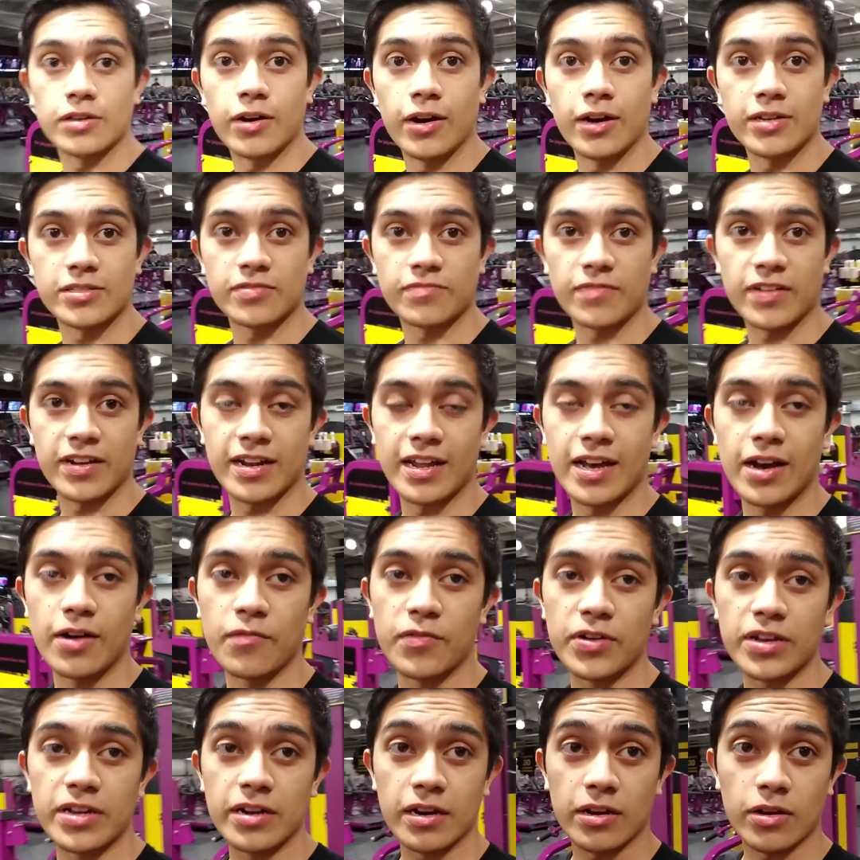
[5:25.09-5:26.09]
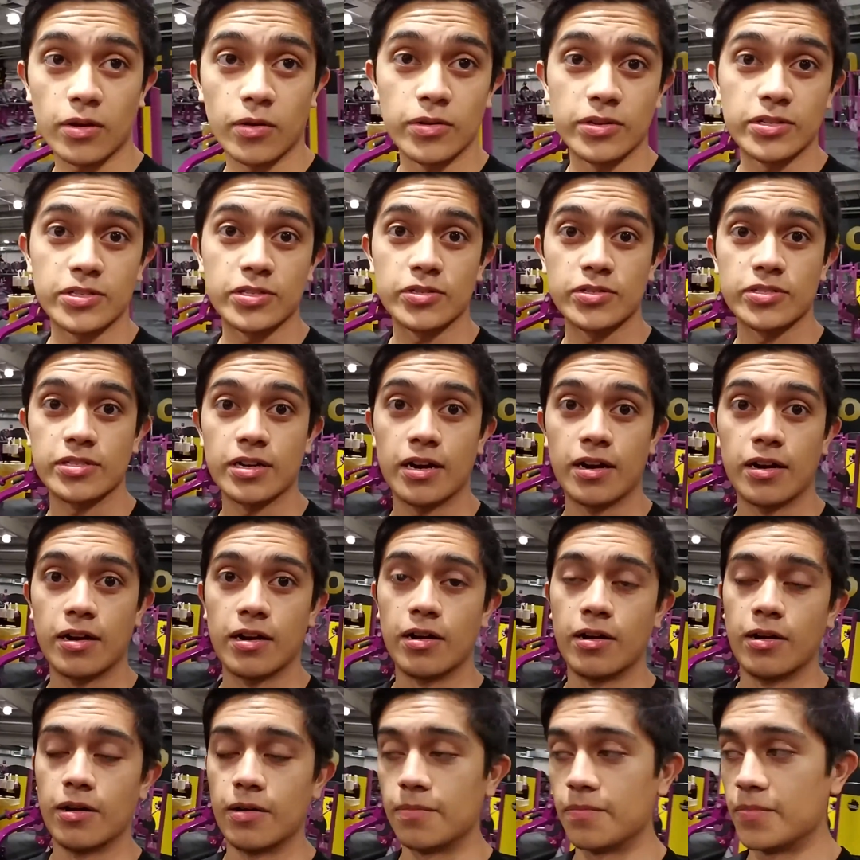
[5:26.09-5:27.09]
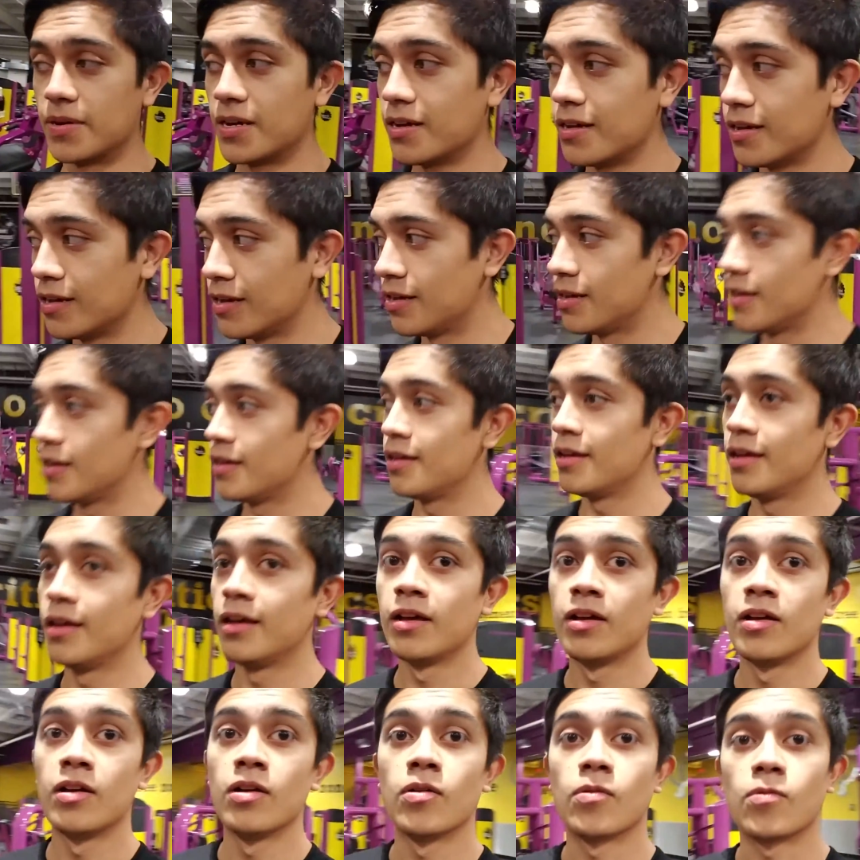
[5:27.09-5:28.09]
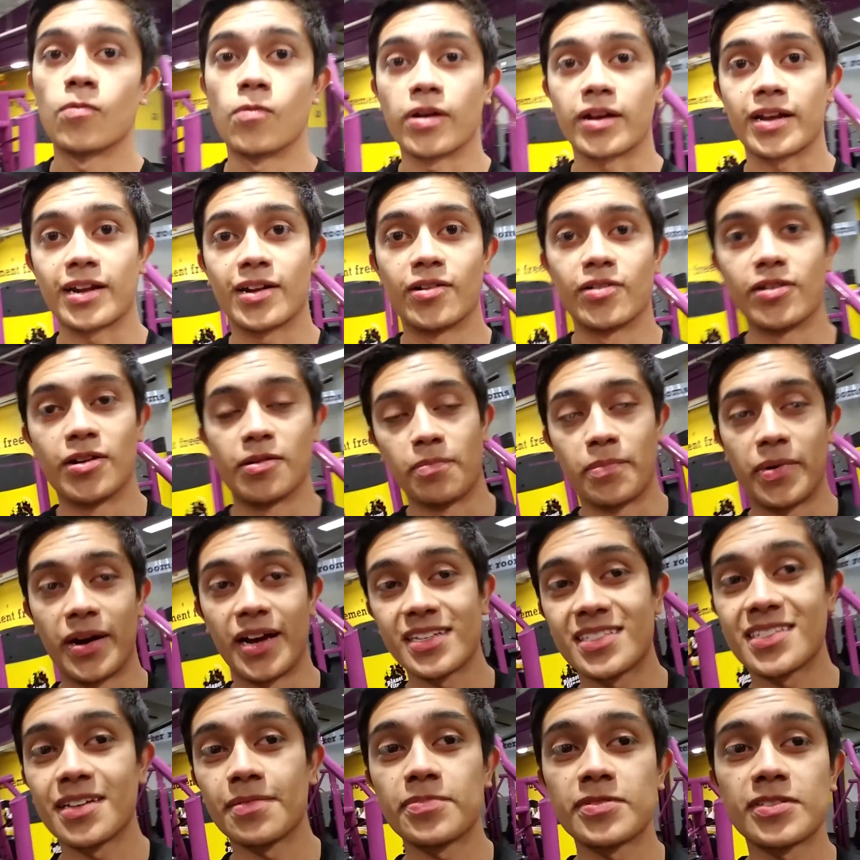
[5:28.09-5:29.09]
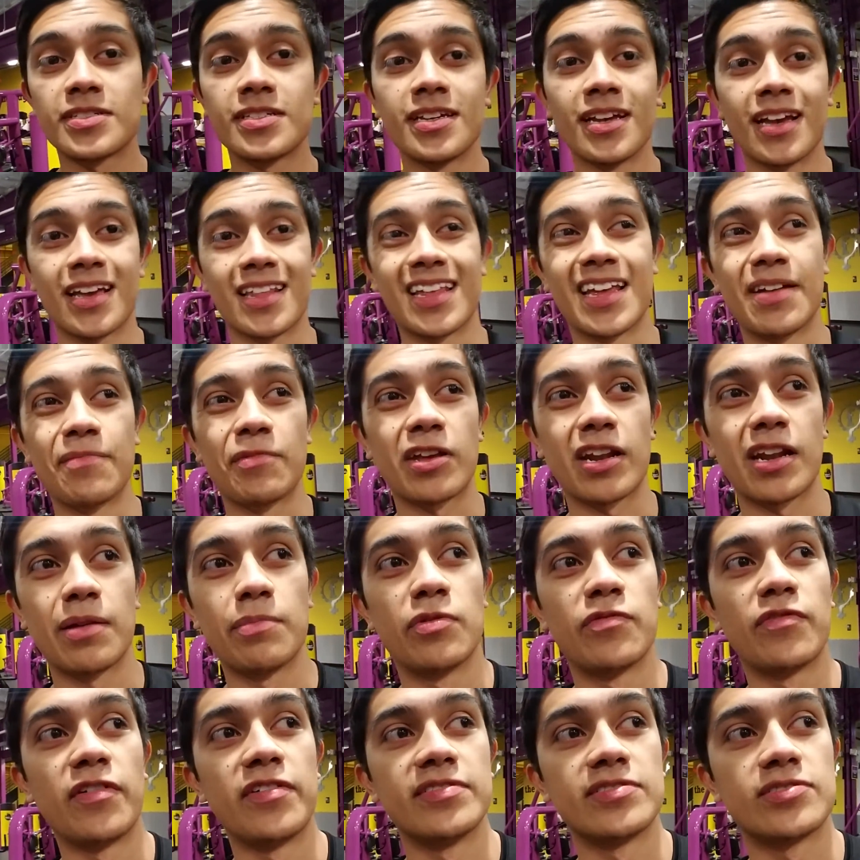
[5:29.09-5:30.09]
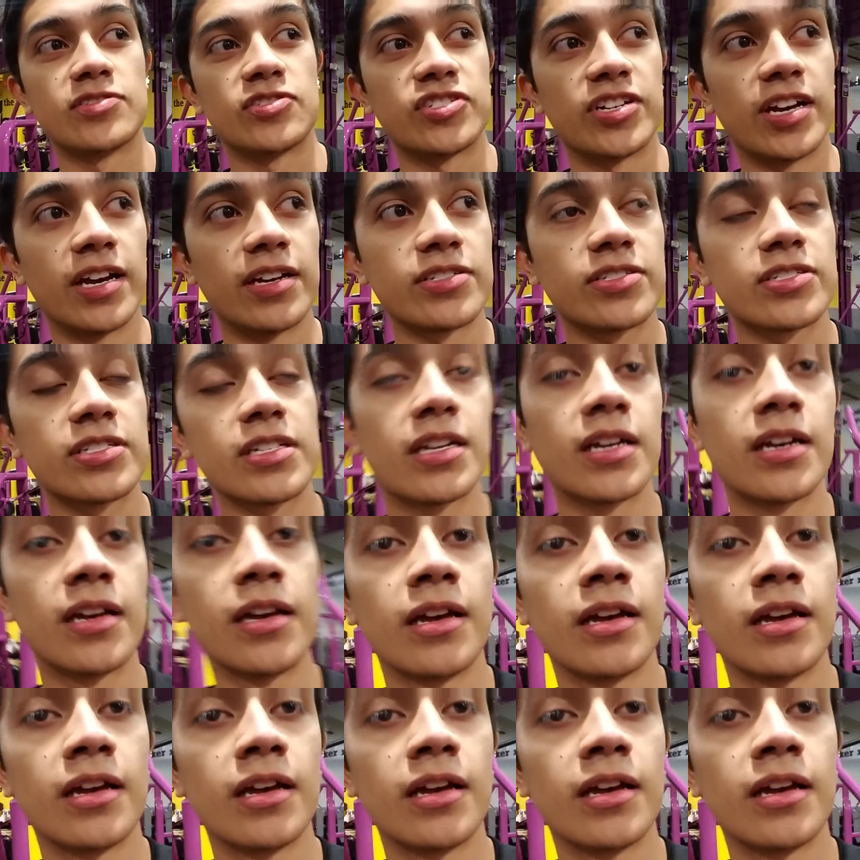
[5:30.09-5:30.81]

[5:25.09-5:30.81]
So as of right now, we are going to start working on our biceps, and then we're gonna move on to chest.